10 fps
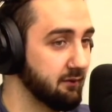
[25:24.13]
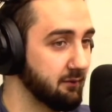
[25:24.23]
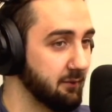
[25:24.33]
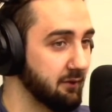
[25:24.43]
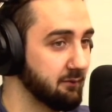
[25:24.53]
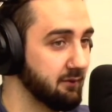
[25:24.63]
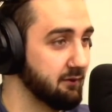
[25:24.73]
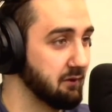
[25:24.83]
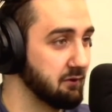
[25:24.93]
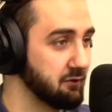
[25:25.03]
It's about
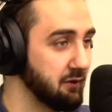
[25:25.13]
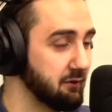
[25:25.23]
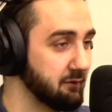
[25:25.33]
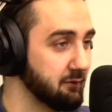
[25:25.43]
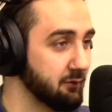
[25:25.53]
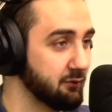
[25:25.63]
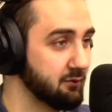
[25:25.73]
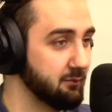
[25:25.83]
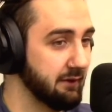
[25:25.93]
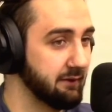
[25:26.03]
decentralizing
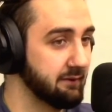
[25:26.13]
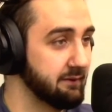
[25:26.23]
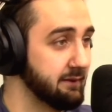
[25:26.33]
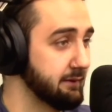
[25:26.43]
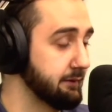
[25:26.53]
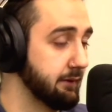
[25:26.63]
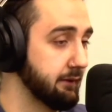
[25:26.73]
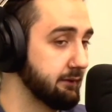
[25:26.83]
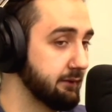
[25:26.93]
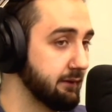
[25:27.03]
social media. It's
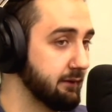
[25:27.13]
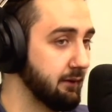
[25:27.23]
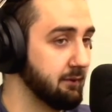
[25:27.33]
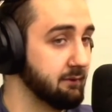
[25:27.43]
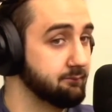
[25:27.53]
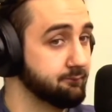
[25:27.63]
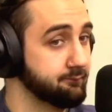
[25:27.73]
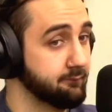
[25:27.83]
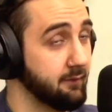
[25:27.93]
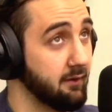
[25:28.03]
kind of
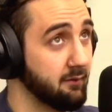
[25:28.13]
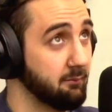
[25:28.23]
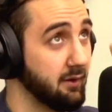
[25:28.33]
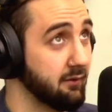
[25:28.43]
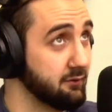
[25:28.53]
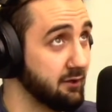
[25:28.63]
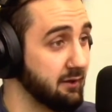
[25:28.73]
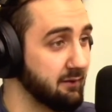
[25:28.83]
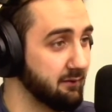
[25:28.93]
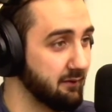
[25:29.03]
that's a bigger
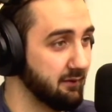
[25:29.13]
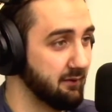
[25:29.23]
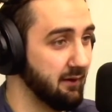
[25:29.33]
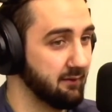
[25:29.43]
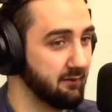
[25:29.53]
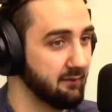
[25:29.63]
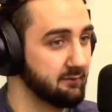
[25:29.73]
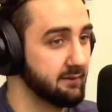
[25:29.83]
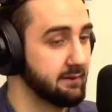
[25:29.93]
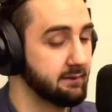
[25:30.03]
giant to attack
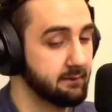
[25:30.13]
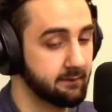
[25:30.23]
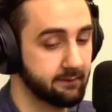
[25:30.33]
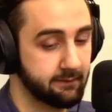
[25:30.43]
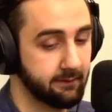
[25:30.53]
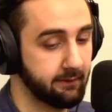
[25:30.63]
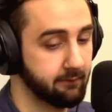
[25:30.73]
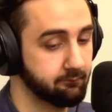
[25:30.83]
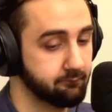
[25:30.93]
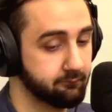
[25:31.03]
than
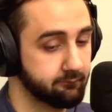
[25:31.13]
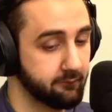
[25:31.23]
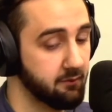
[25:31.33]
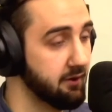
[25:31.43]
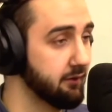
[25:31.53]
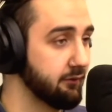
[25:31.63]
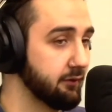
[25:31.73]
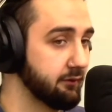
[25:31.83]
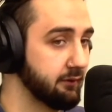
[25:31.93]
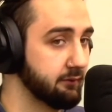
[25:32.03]
the
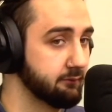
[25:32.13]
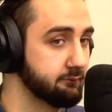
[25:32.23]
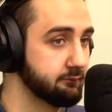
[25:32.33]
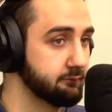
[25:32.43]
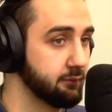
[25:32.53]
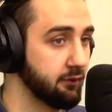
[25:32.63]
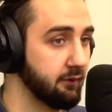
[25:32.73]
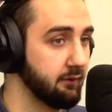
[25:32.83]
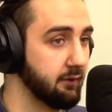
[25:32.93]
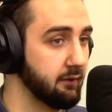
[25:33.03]
metaverse and
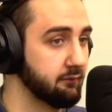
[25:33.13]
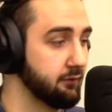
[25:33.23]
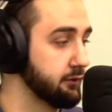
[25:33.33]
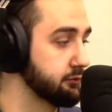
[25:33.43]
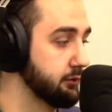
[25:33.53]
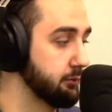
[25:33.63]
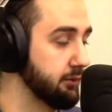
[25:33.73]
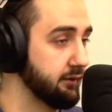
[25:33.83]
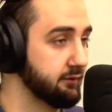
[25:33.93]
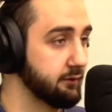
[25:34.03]
building a virtual
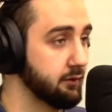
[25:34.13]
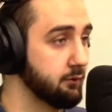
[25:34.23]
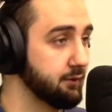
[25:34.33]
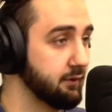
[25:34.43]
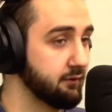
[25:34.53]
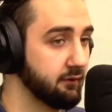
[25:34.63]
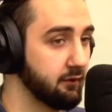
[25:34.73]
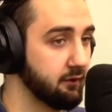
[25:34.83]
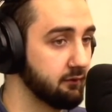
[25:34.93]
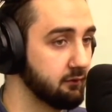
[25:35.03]
place to go, because there
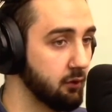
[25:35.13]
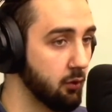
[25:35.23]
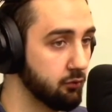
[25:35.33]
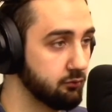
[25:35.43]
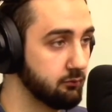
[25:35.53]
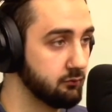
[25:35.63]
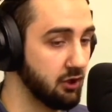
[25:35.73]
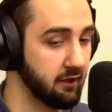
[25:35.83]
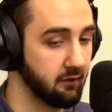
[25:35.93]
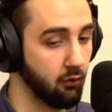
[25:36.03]
is no
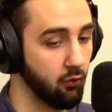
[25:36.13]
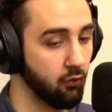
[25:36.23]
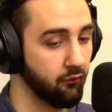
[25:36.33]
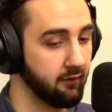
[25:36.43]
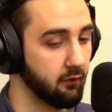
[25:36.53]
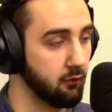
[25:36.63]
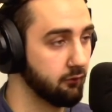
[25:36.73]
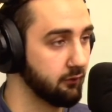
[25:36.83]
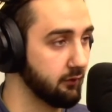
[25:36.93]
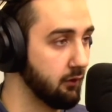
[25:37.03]
giant holding
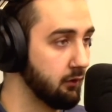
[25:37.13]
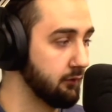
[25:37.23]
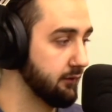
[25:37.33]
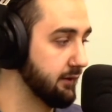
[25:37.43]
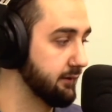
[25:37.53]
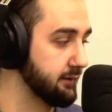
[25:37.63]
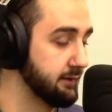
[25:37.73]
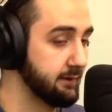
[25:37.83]
over all of that.